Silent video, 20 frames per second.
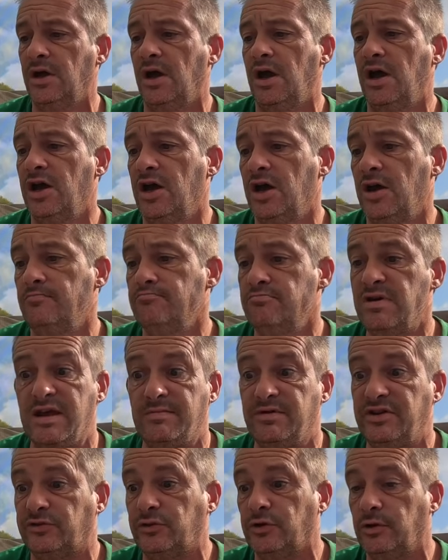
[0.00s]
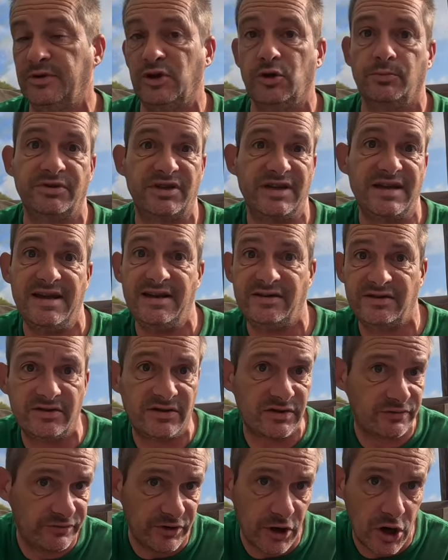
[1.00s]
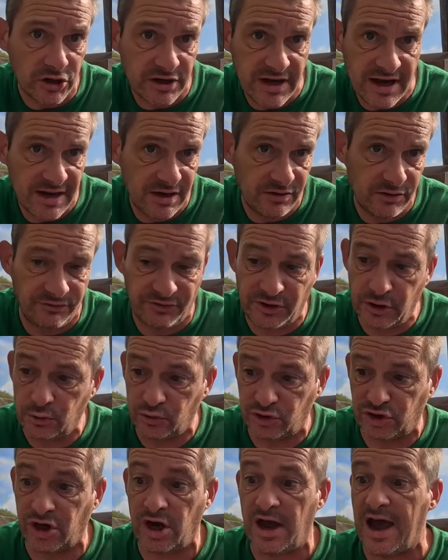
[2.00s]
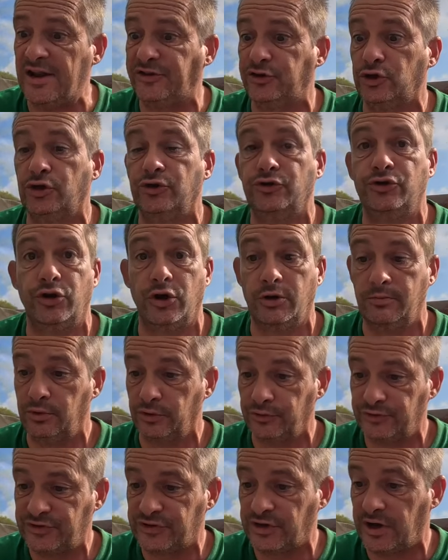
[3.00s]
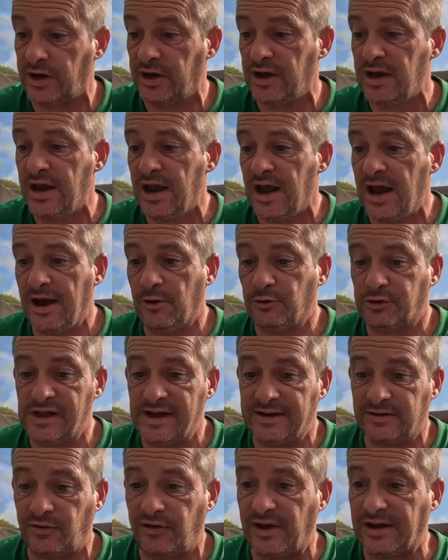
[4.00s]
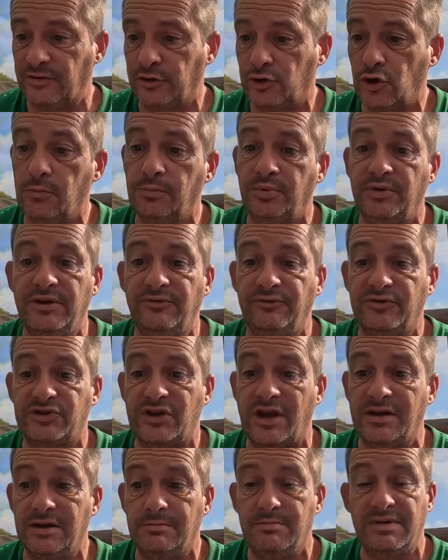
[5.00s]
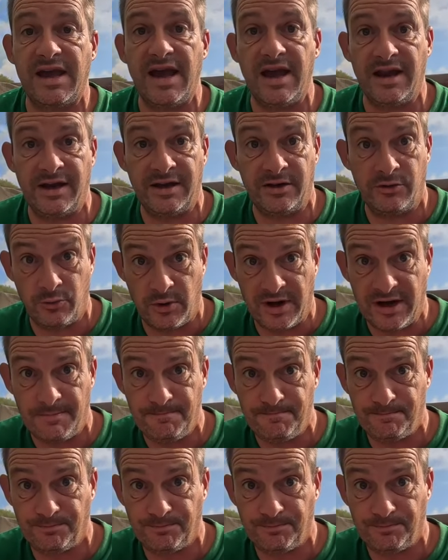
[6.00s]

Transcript: Um, maybe it's going to be updated to 4K in the future. I don't know, but uh, I would like to thank the company for sending me it anyway.